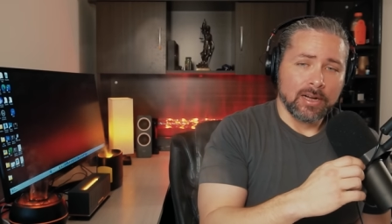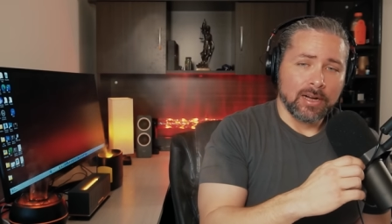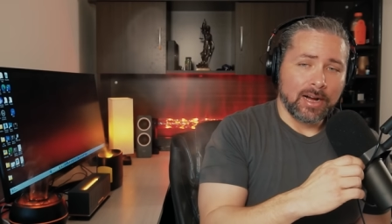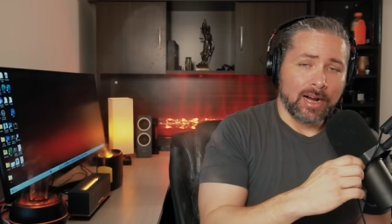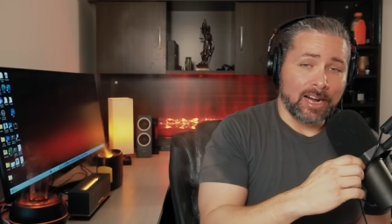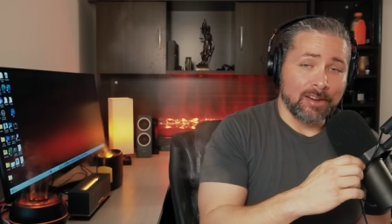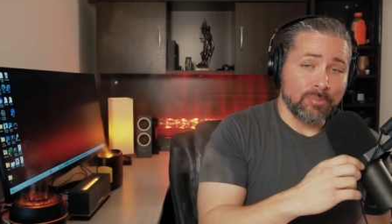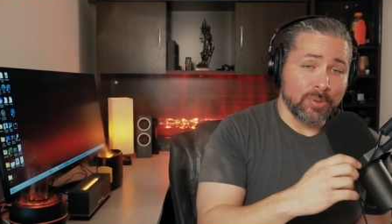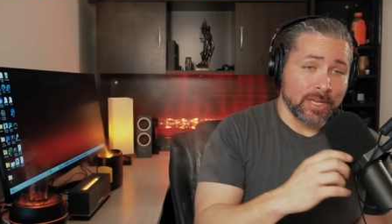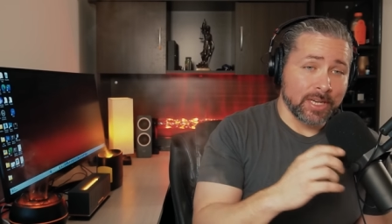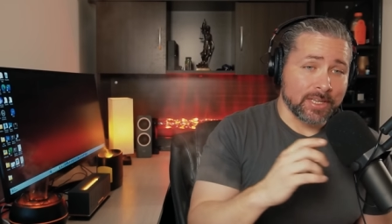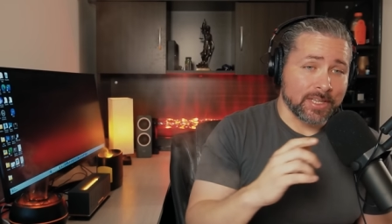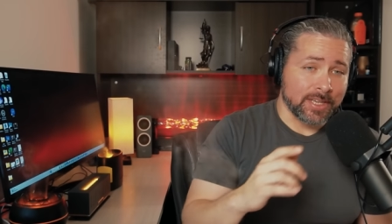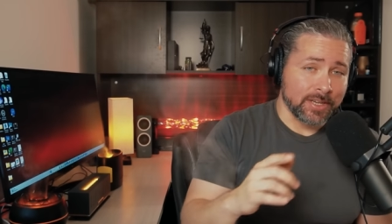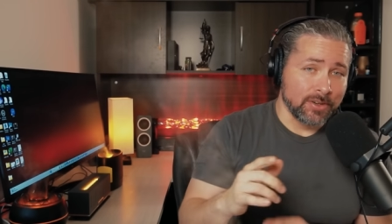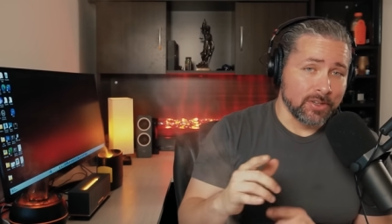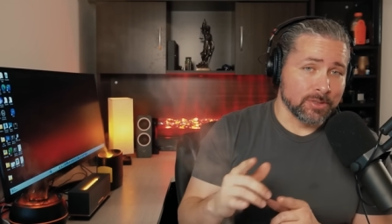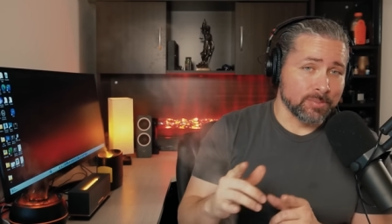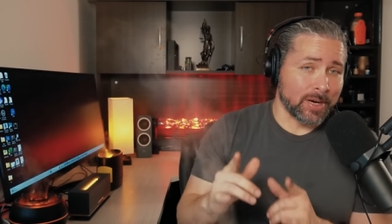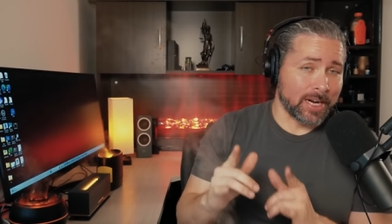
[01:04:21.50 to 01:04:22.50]
I've been
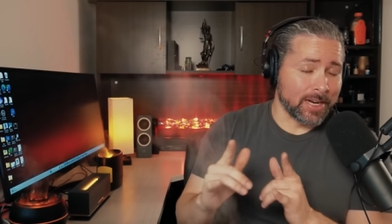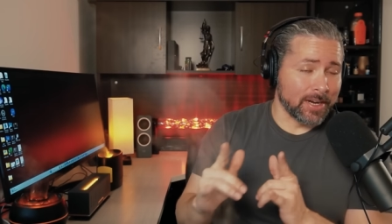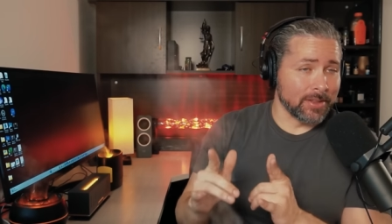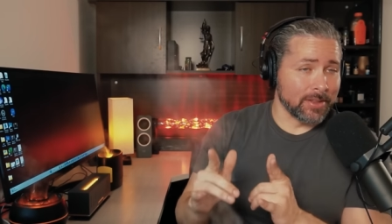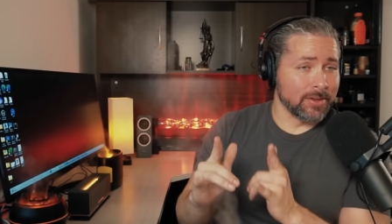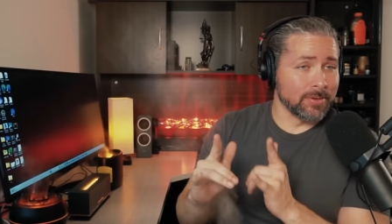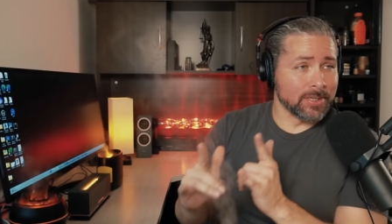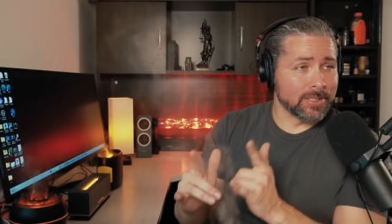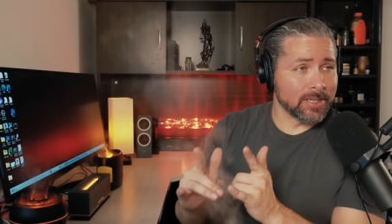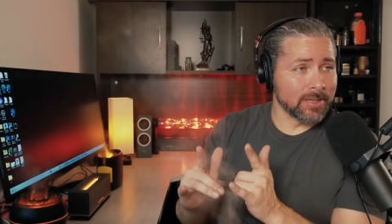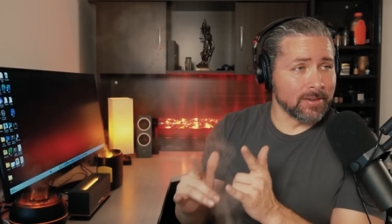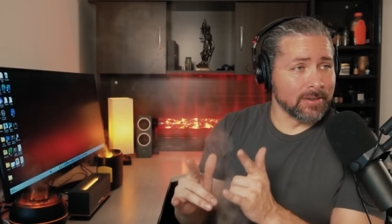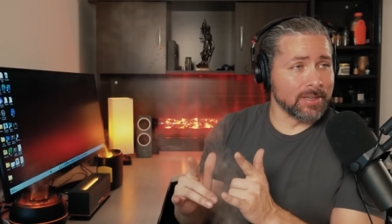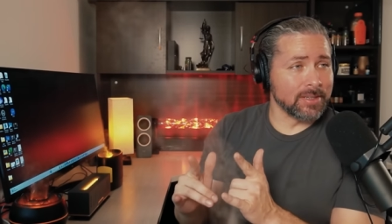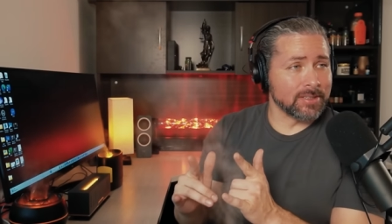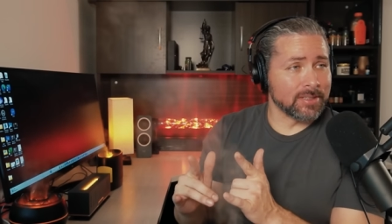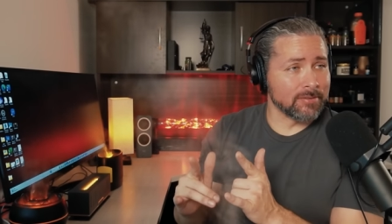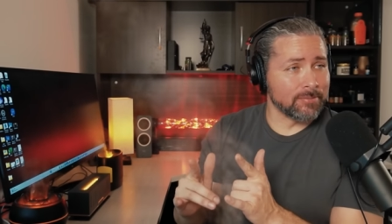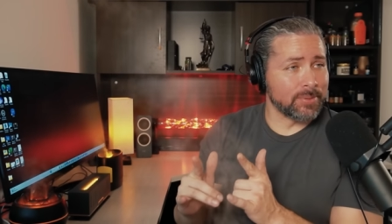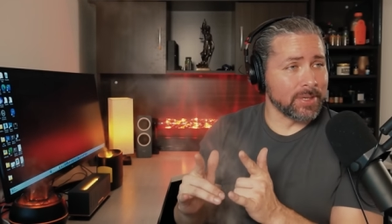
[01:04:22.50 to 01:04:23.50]
accused by other
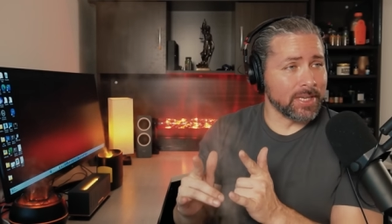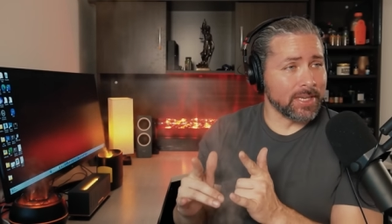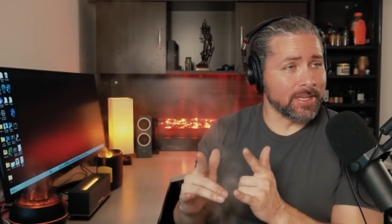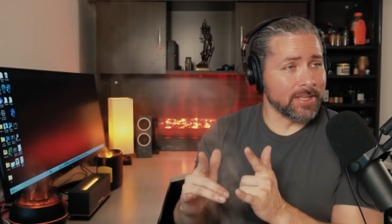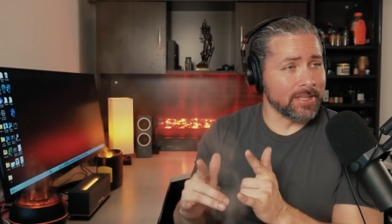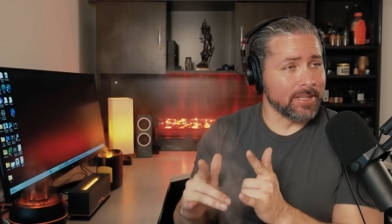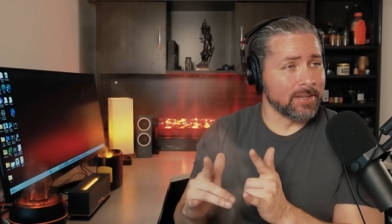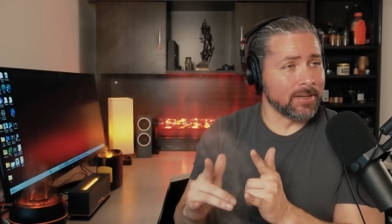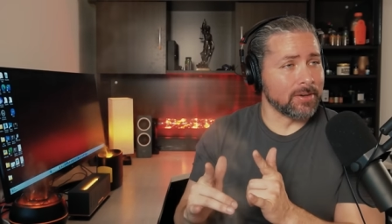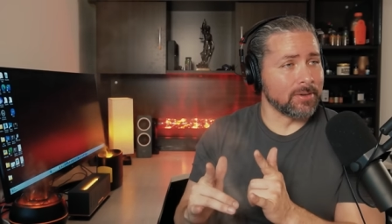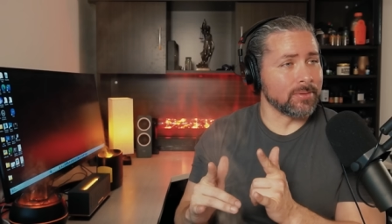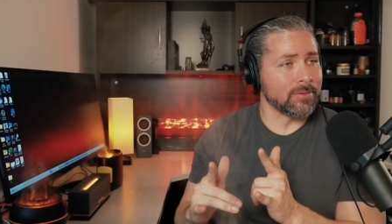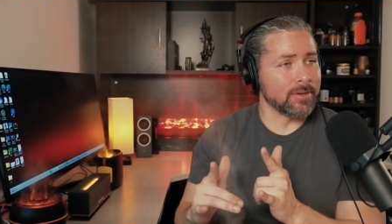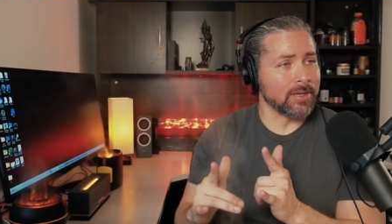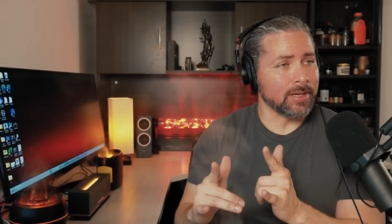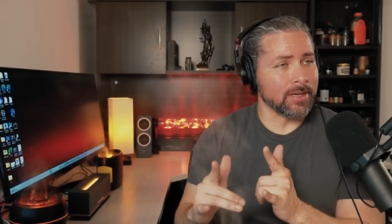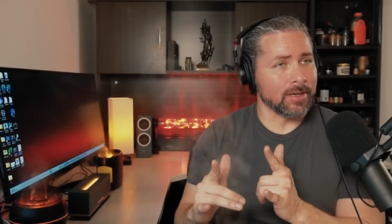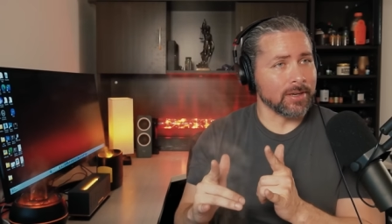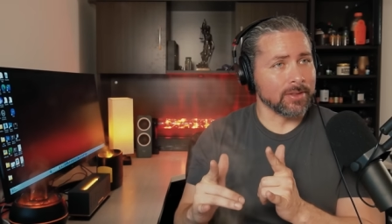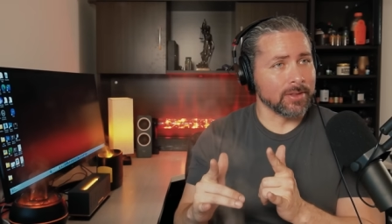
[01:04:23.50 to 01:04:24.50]
attorneys of being, you know,
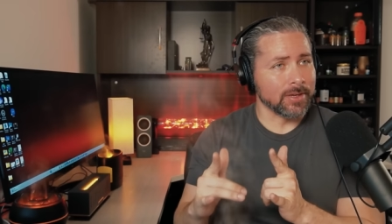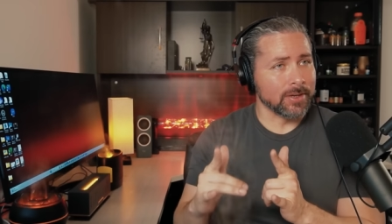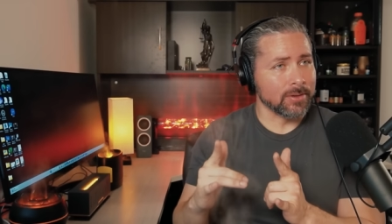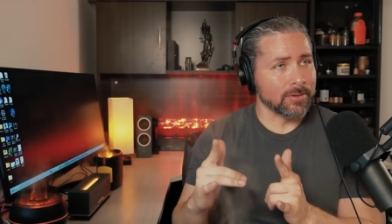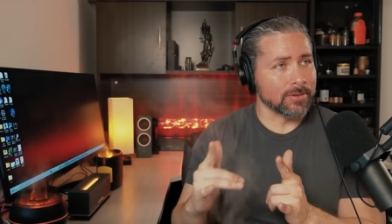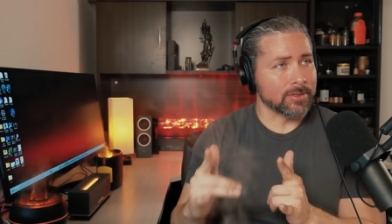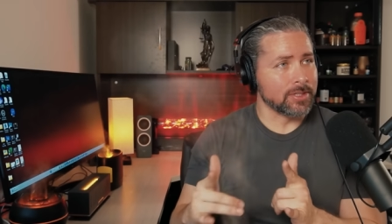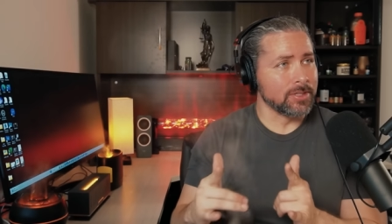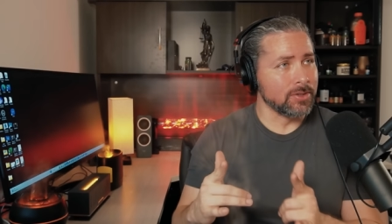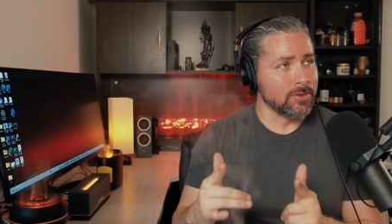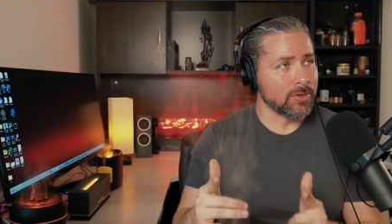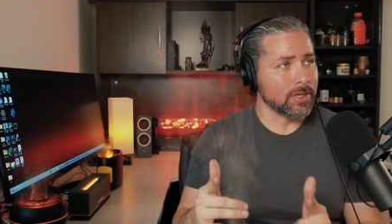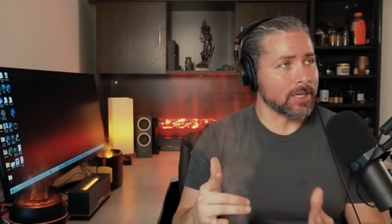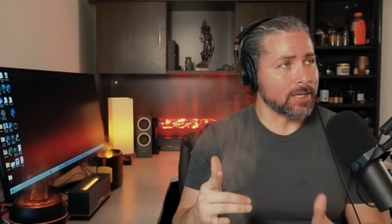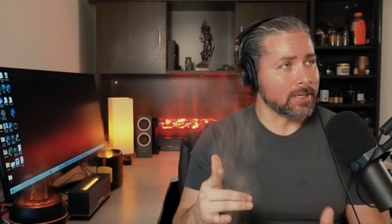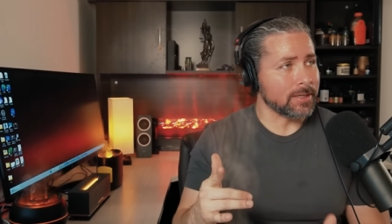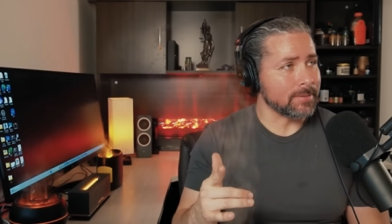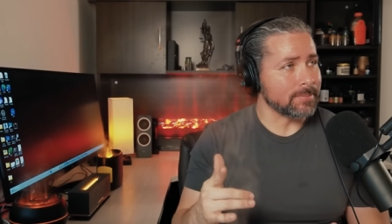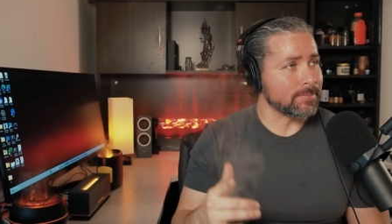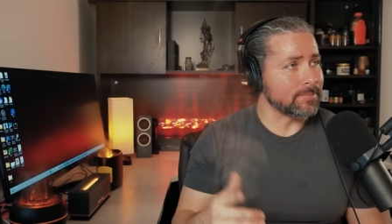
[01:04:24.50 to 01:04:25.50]
a, a little too
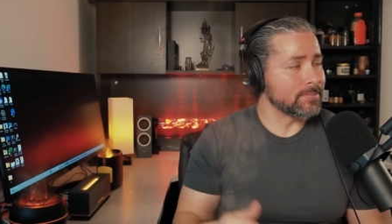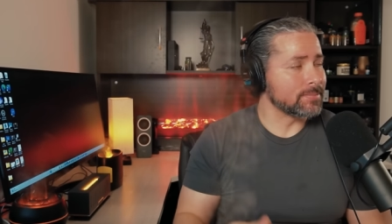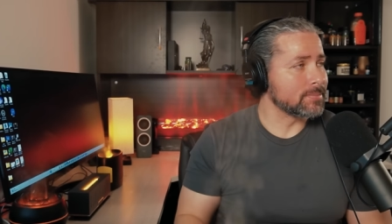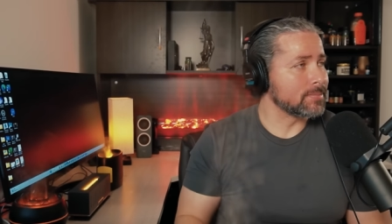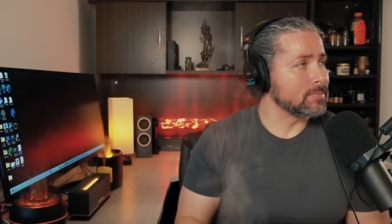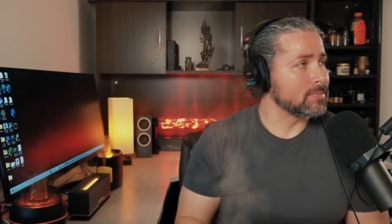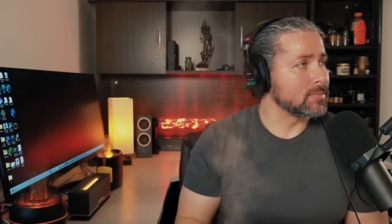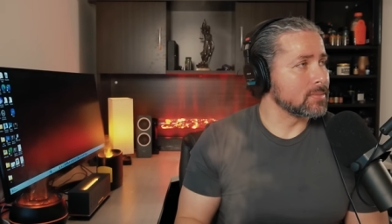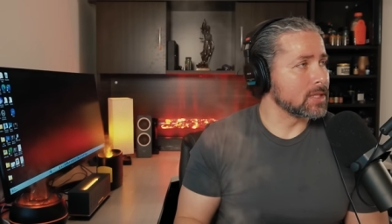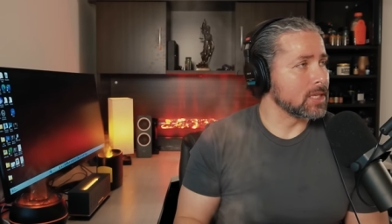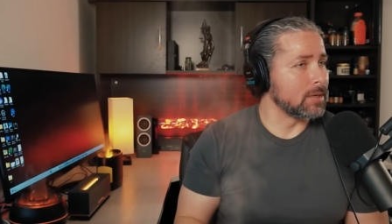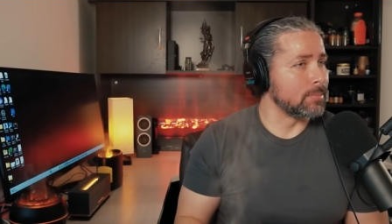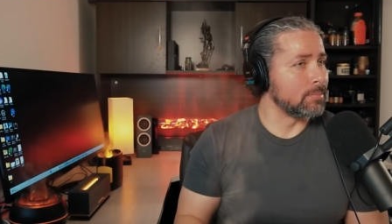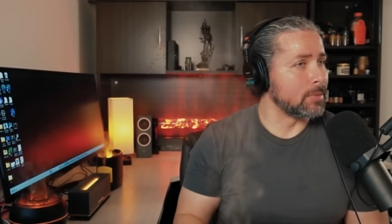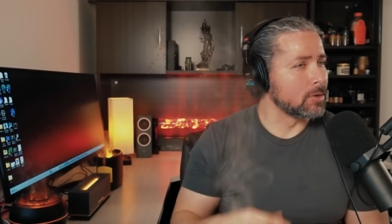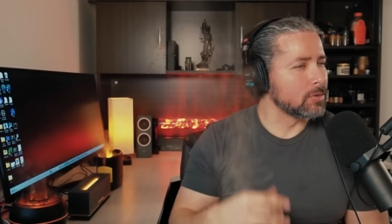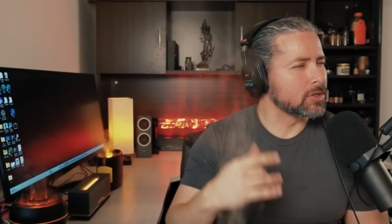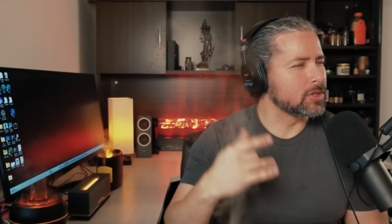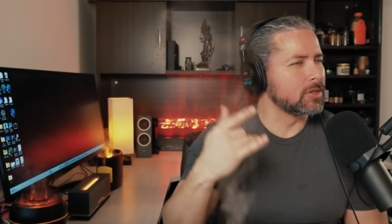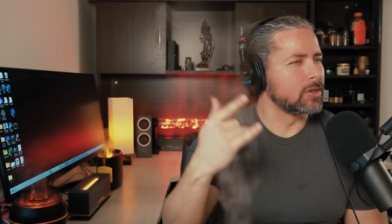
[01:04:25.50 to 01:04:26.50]

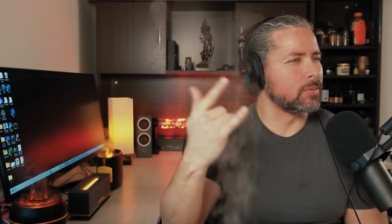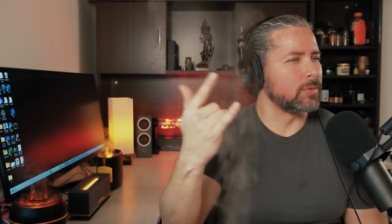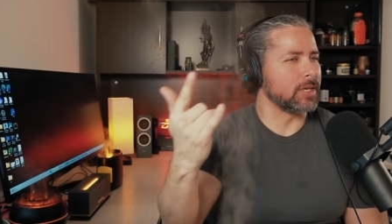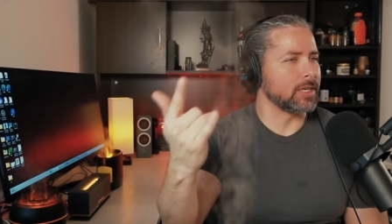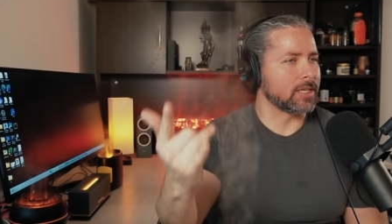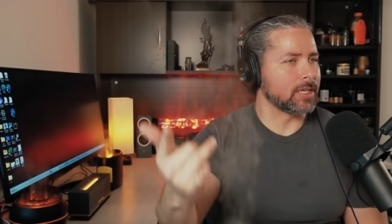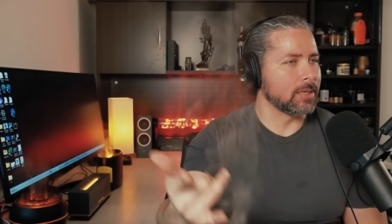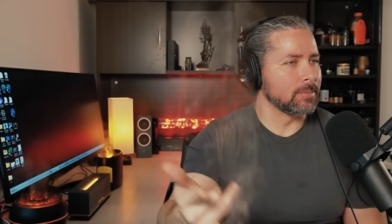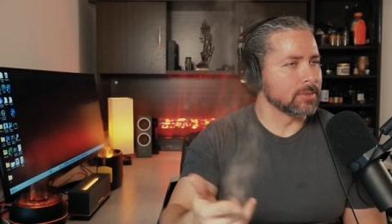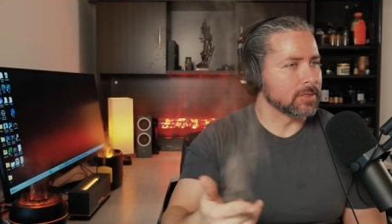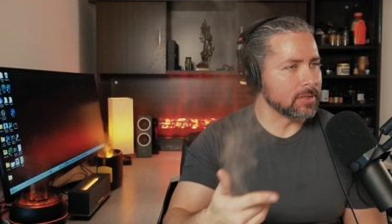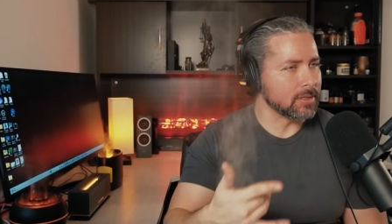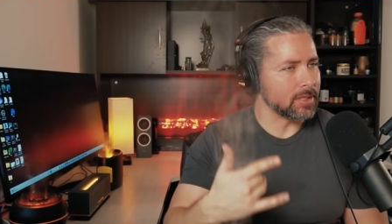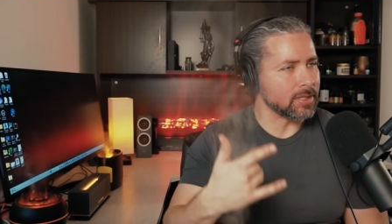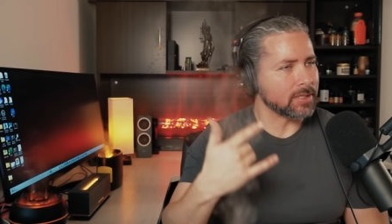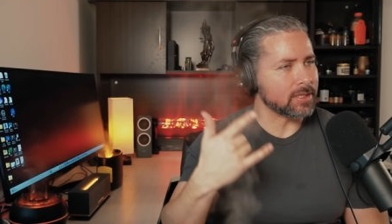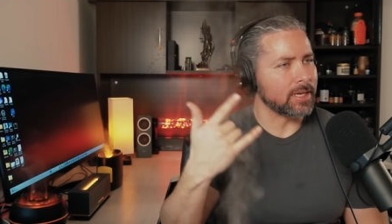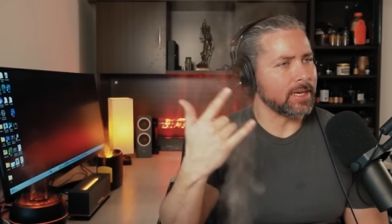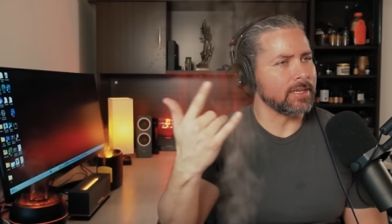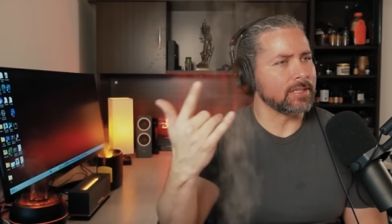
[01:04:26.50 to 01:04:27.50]
emotional when it comes to
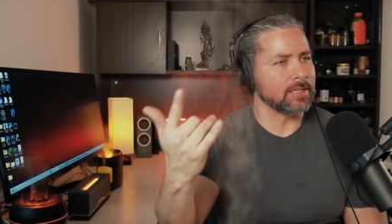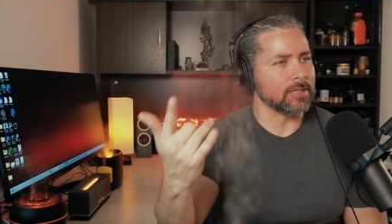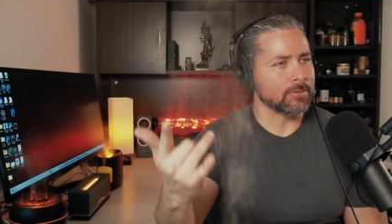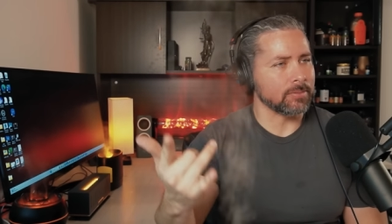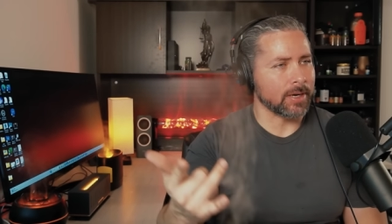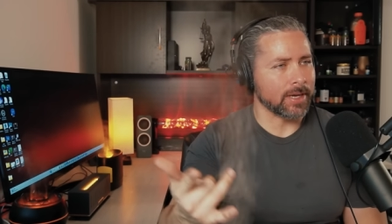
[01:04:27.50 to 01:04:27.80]
these cases.